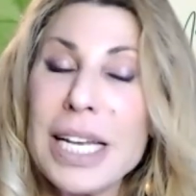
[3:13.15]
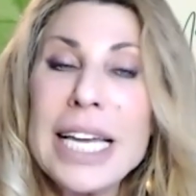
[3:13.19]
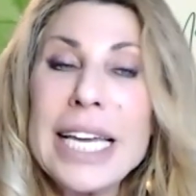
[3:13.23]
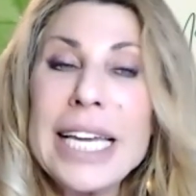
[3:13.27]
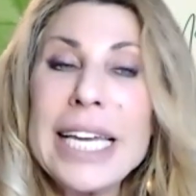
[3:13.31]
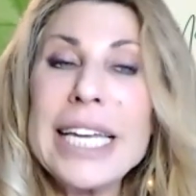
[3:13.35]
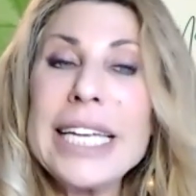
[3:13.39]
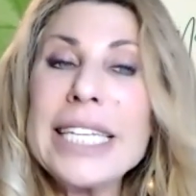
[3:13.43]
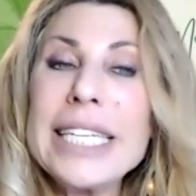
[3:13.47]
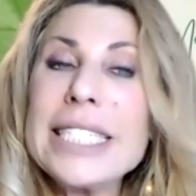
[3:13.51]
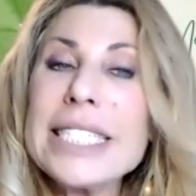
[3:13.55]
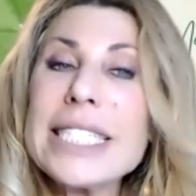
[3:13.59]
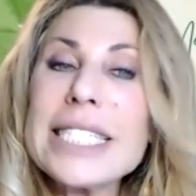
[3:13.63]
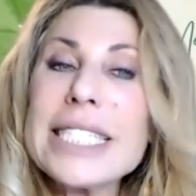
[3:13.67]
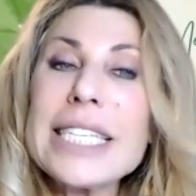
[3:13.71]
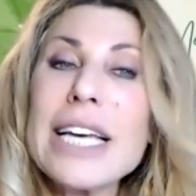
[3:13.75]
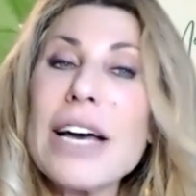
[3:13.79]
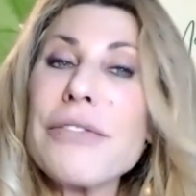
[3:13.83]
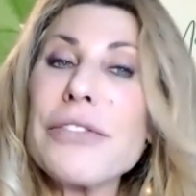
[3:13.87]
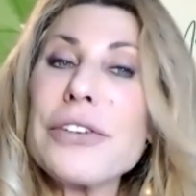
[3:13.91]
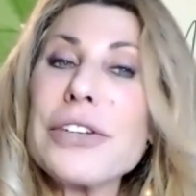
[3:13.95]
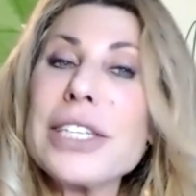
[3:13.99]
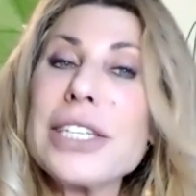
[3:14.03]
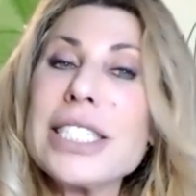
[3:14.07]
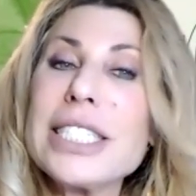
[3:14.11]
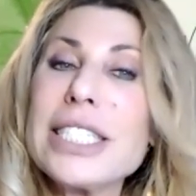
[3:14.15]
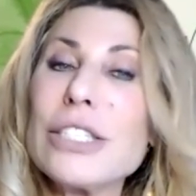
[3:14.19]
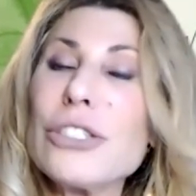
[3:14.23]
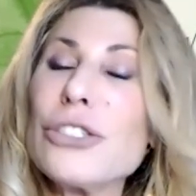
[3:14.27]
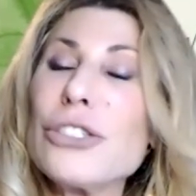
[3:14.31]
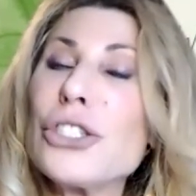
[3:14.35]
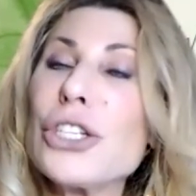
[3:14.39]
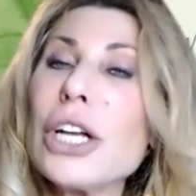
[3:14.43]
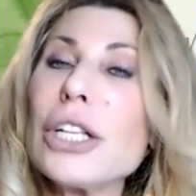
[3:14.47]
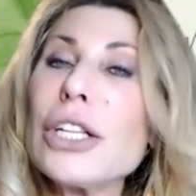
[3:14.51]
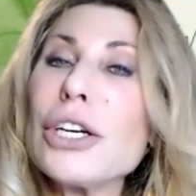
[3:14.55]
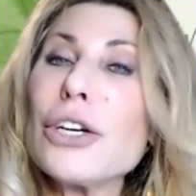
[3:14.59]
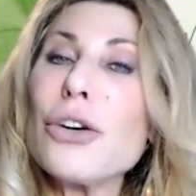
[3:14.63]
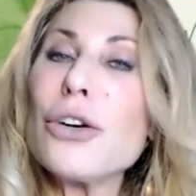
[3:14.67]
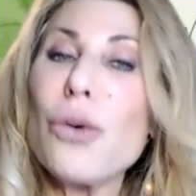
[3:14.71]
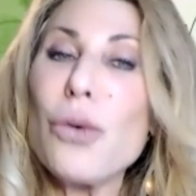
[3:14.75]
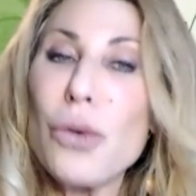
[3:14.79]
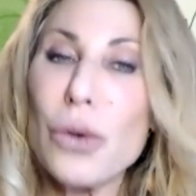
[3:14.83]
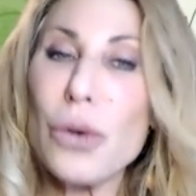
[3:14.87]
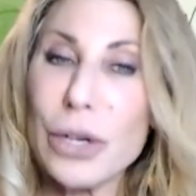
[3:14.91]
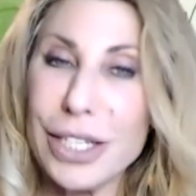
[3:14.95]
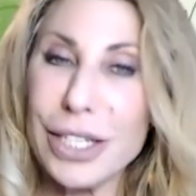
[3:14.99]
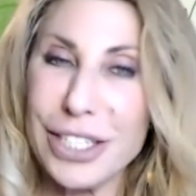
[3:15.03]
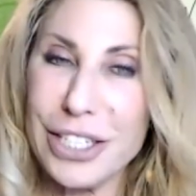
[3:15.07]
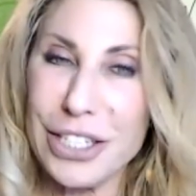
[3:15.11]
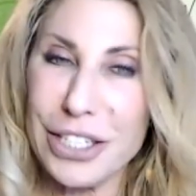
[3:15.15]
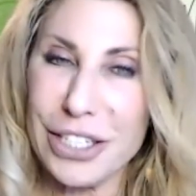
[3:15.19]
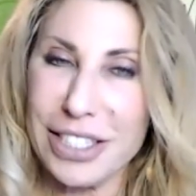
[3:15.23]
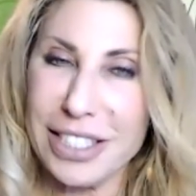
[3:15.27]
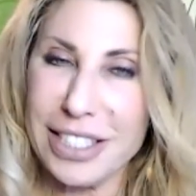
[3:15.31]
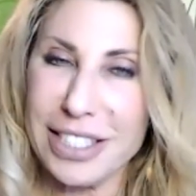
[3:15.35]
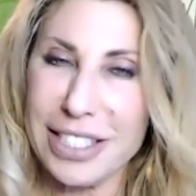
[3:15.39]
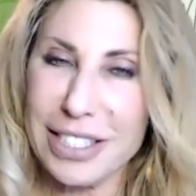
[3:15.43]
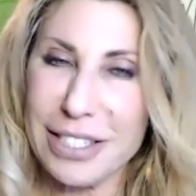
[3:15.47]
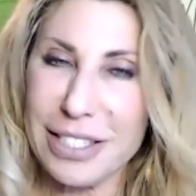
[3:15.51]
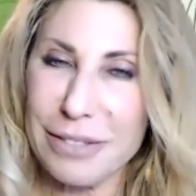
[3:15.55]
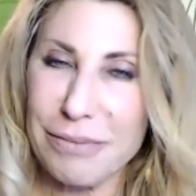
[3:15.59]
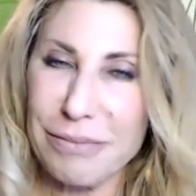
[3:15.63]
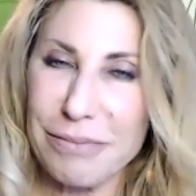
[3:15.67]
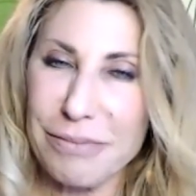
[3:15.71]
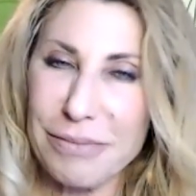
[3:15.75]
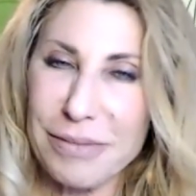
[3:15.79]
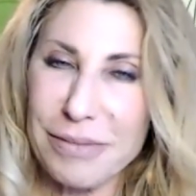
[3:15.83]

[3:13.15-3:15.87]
He discovered his angelic origins